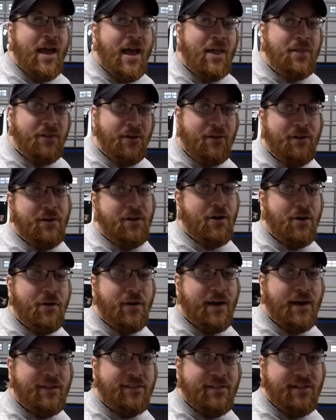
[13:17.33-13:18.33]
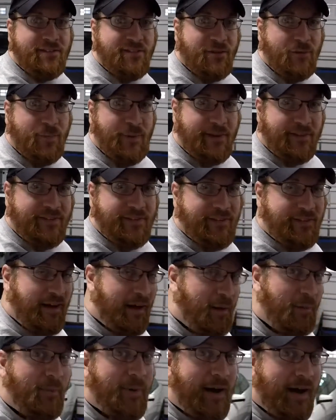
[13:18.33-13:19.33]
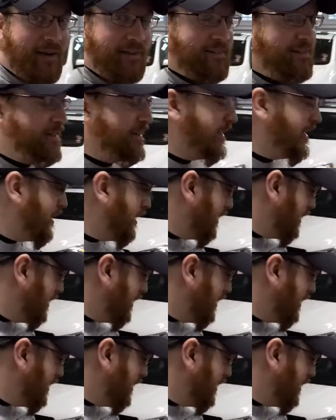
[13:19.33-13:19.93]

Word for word: And there you go, guys. That's your basic unboxing